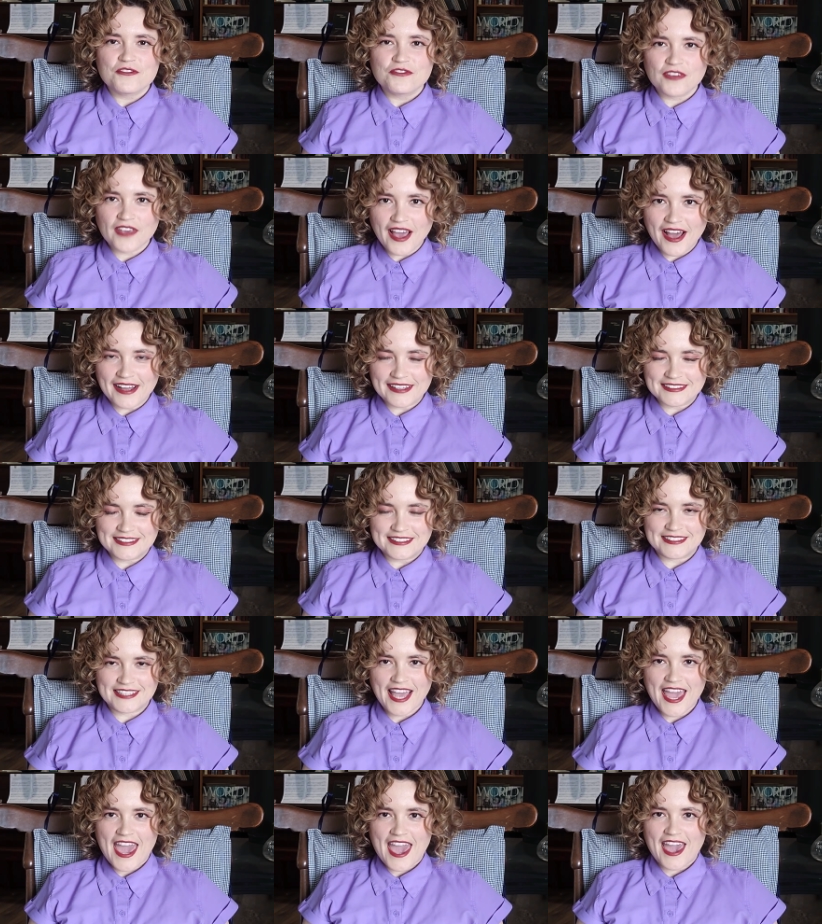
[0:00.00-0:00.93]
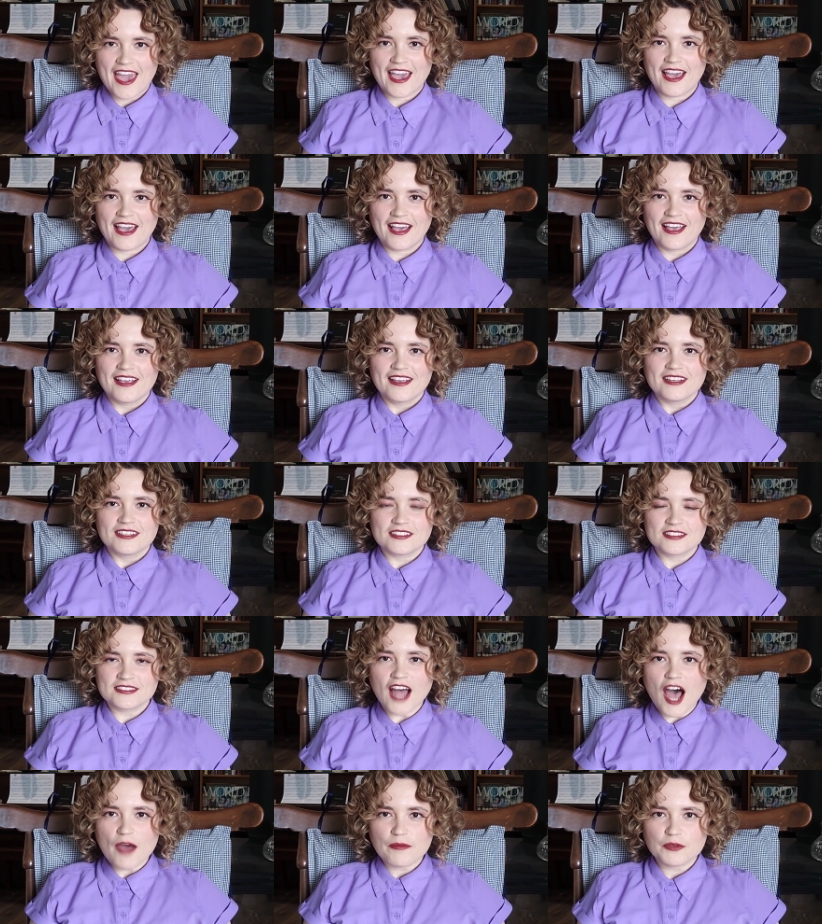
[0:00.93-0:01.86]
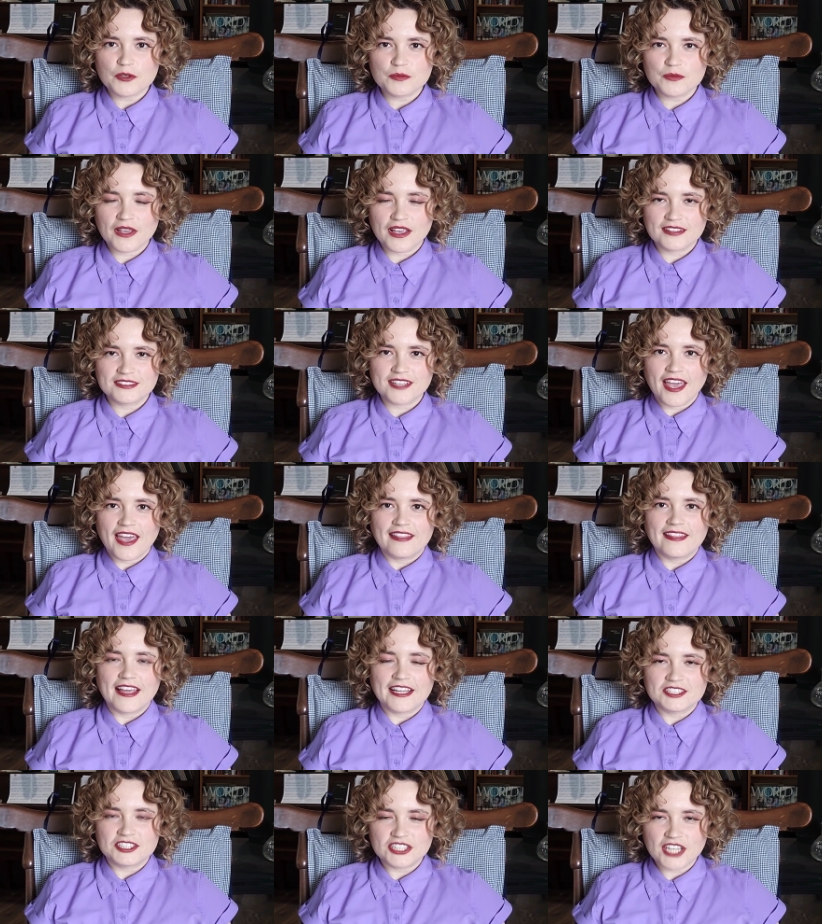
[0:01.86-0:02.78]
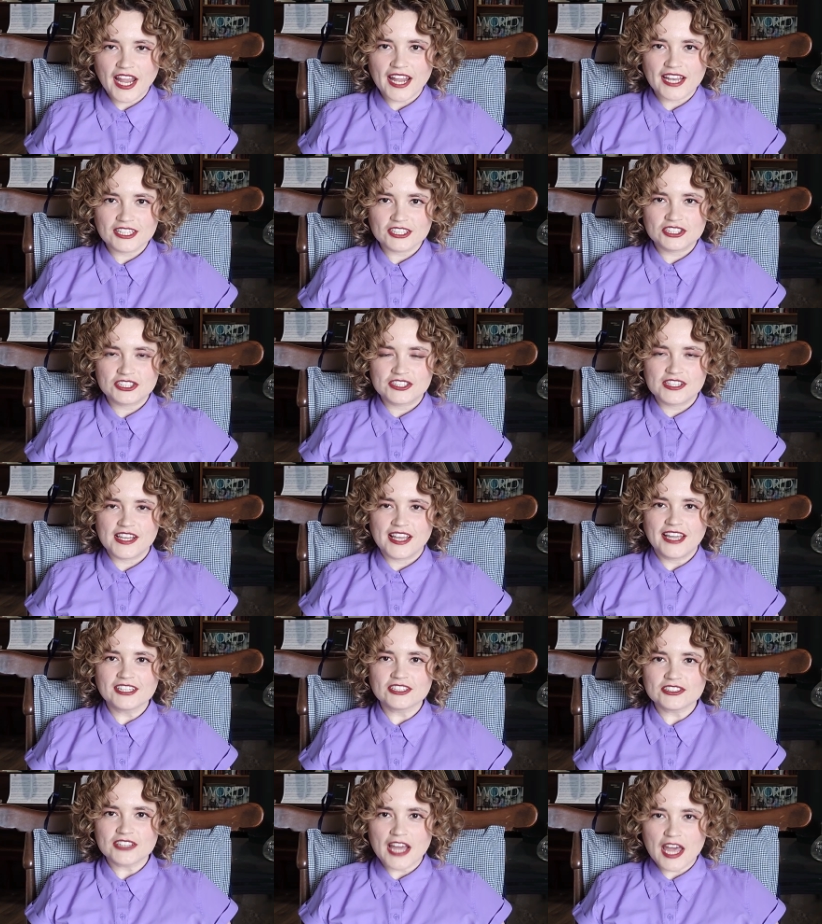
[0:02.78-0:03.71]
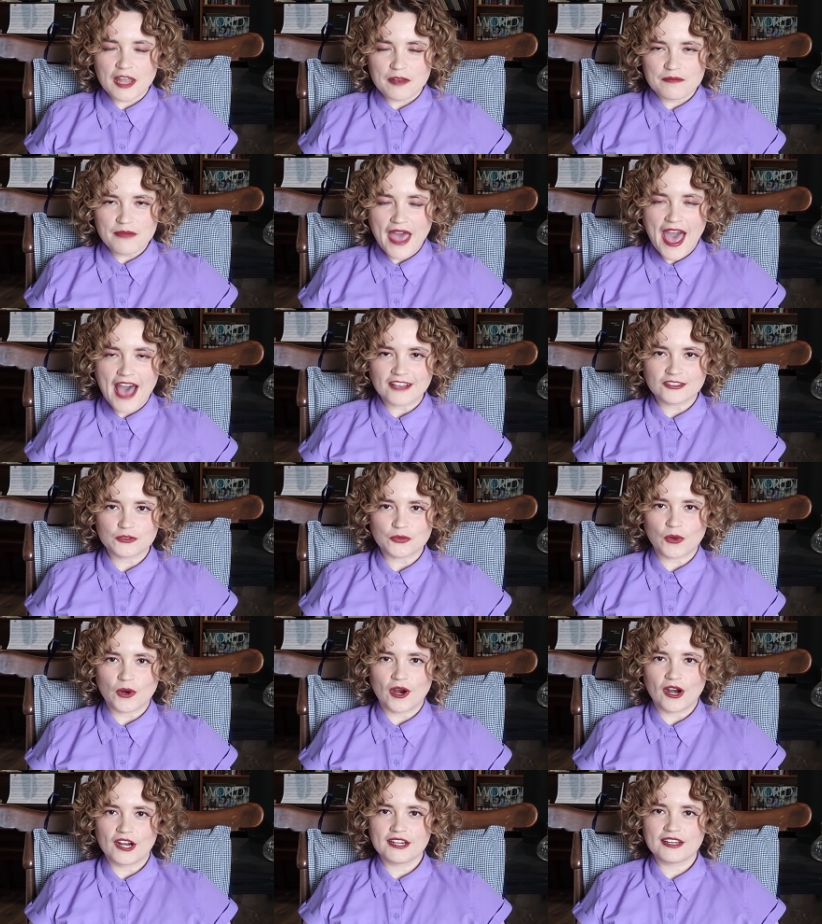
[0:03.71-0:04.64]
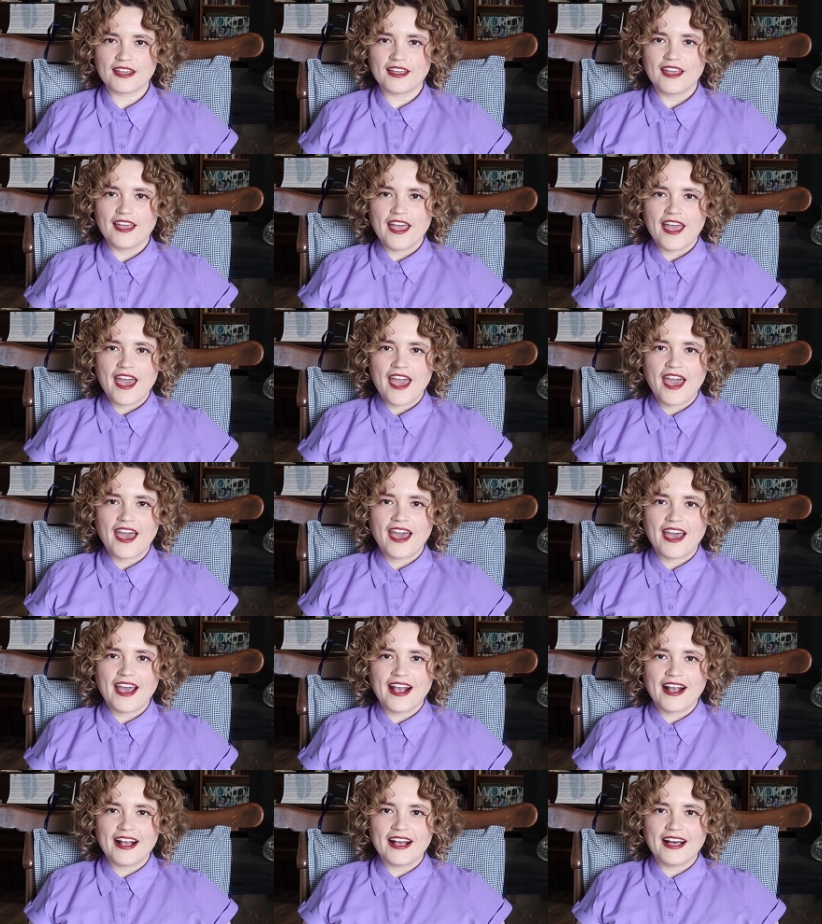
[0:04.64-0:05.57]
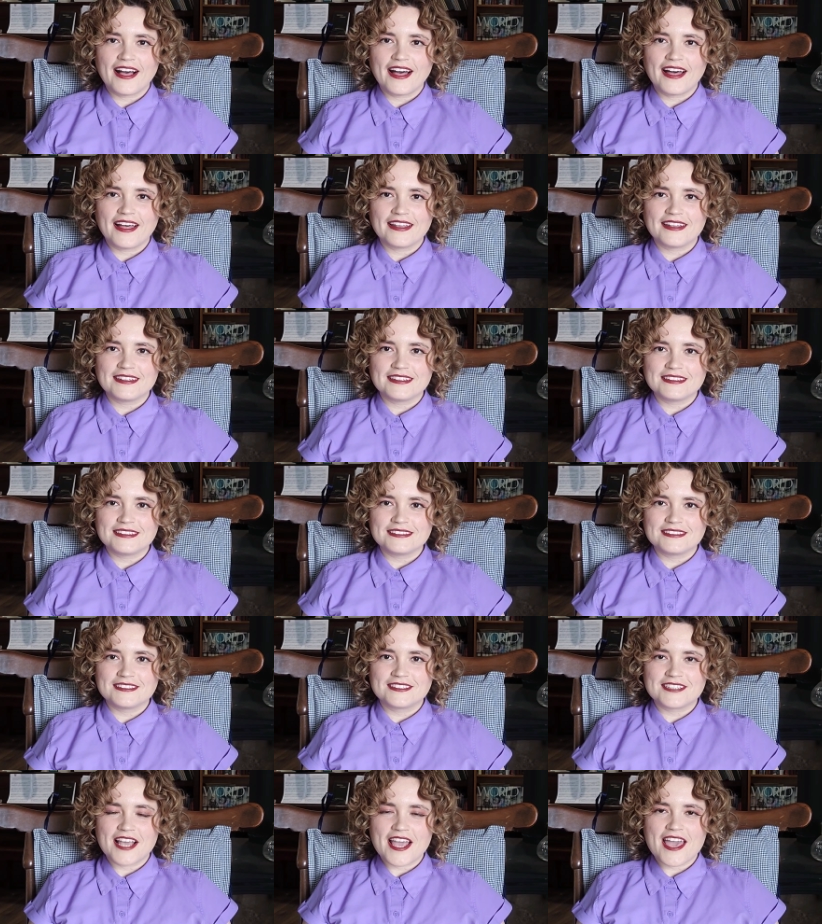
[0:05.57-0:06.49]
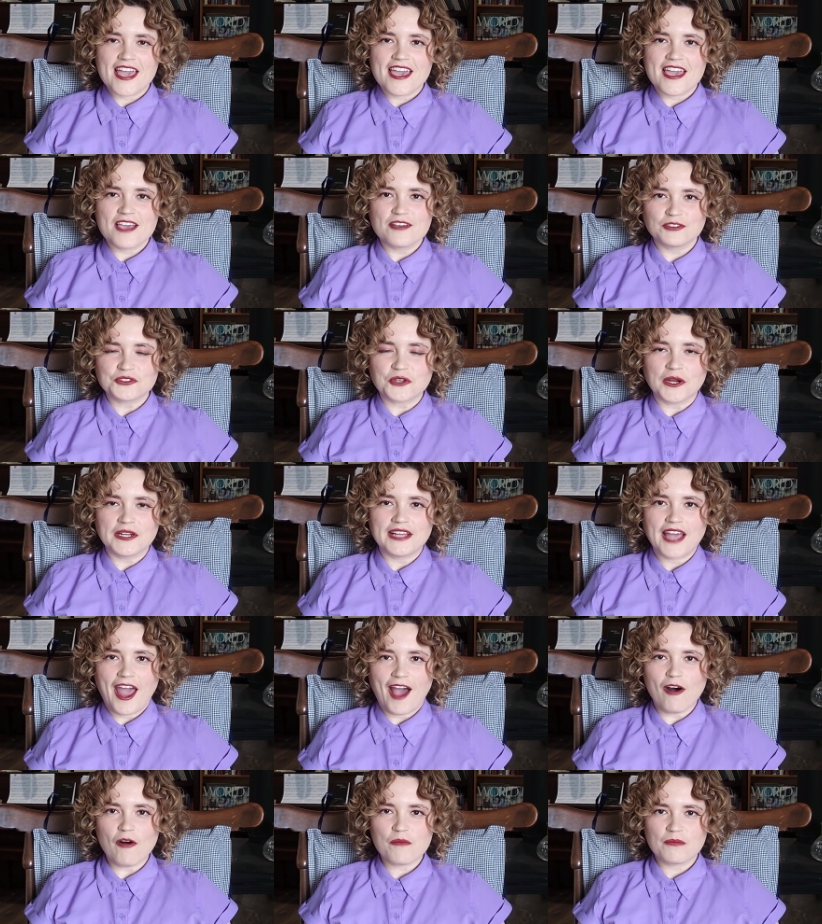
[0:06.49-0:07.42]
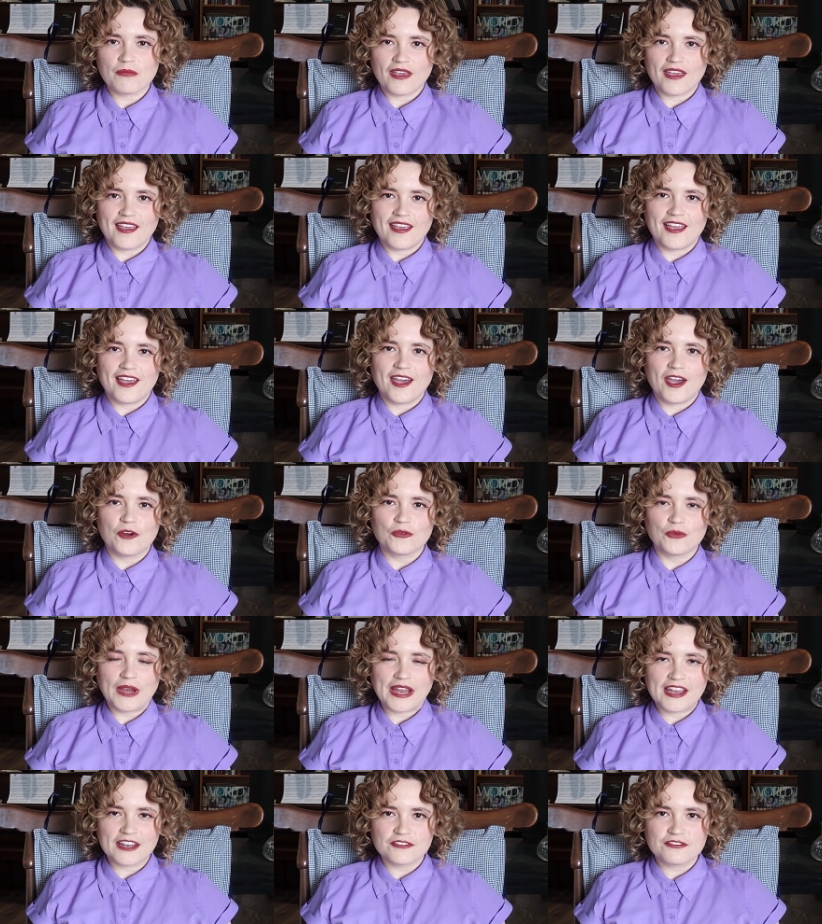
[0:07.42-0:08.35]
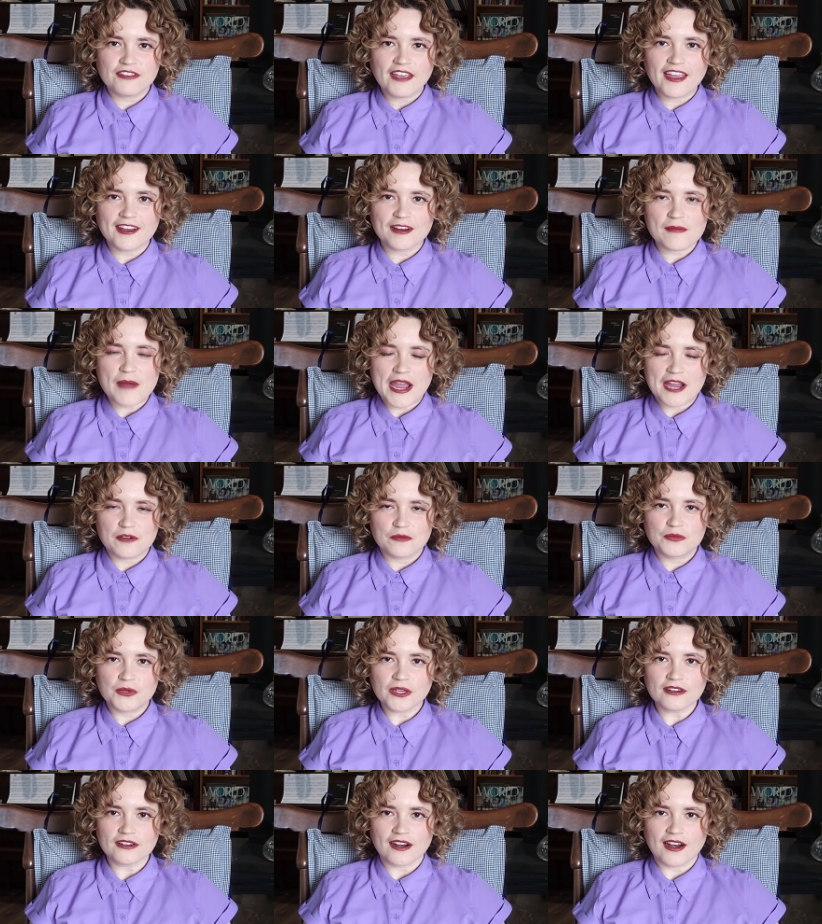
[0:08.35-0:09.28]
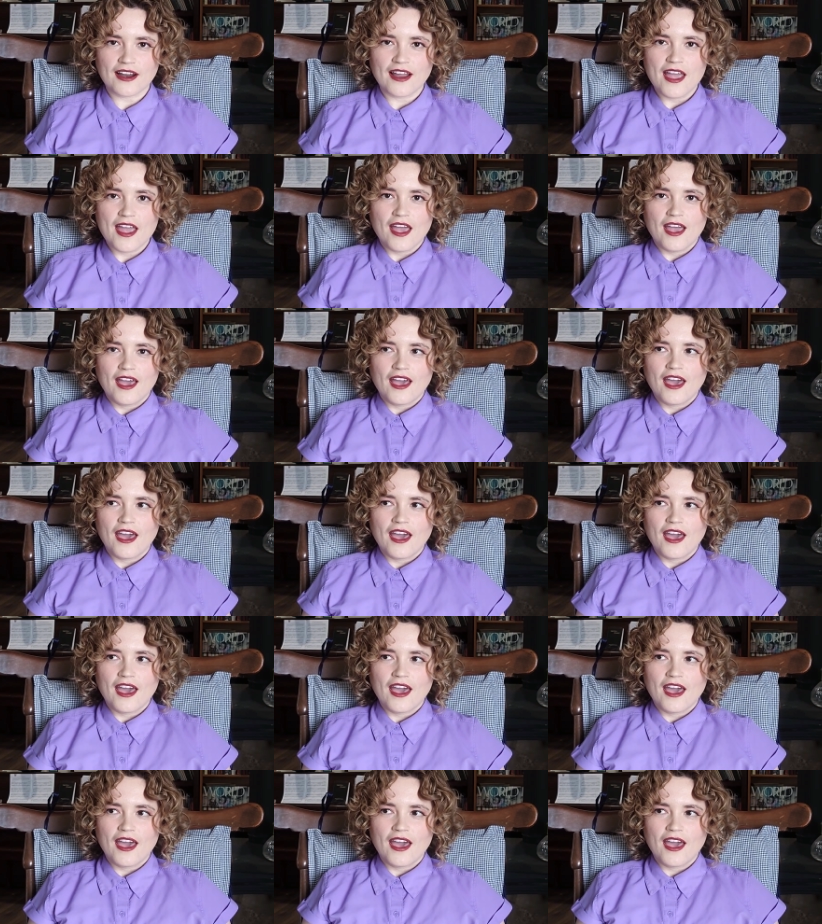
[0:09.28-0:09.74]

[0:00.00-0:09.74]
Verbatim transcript: fiance stopped me saying they had changed the internet password and he was going to help me reconfigure my computer.